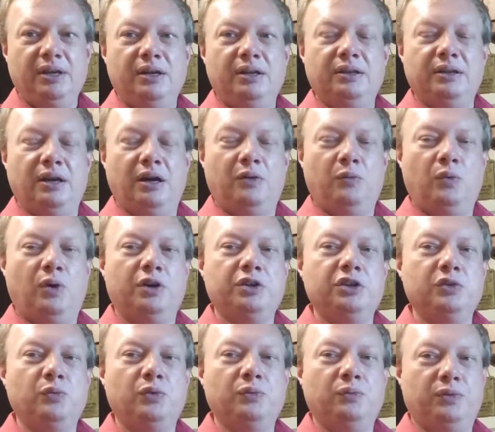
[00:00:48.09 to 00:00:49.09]
Now, what
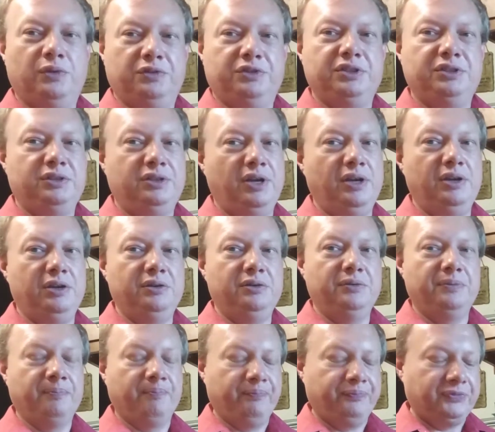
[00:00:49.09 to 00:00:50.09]
you would want to do
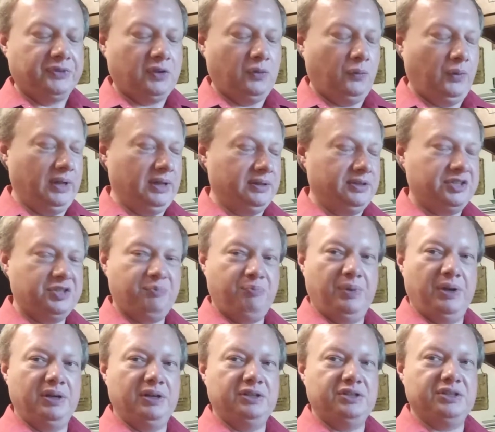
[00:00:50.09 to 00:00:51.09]
when the
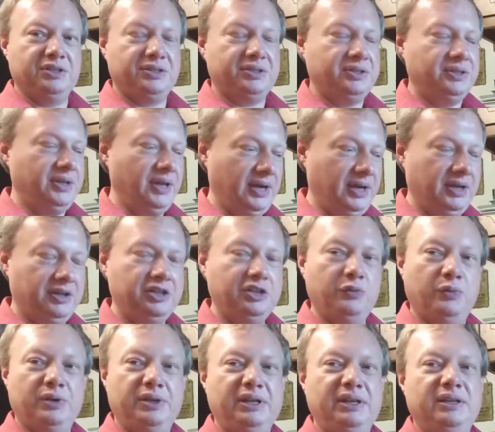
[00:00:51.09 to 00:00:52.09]
spinach is done, you
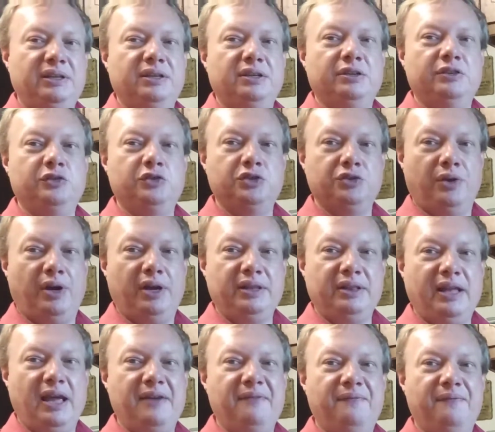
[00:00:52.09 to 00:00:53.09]
will need to drain
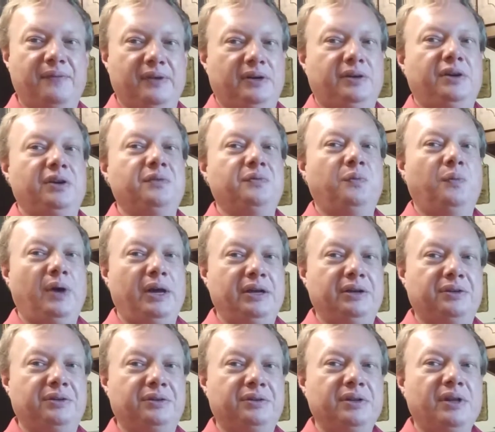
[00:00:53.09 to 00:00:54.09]
that very
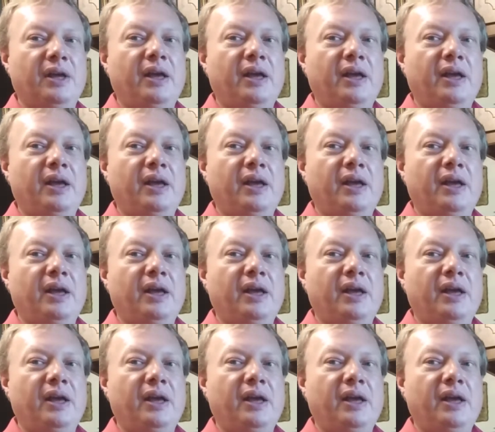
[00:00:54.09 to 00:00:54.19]
well